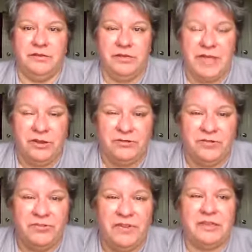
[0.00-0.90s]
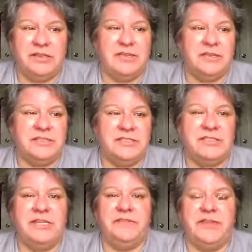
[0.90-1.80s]
they could feel it, they could
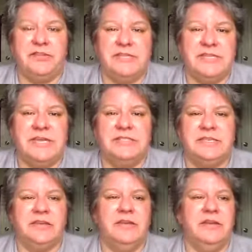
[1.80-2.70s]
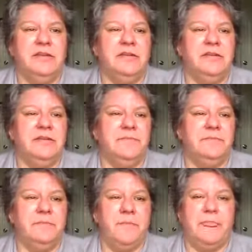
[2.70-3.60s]
see it, they could sense it.
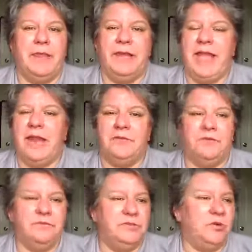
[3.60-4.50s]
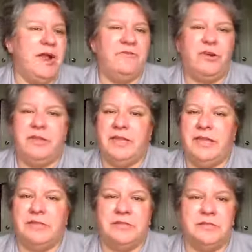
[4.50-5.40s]
Again, don't have all the
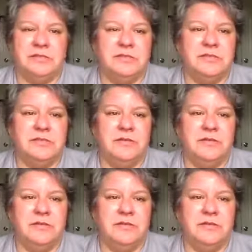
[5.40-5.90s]
answers,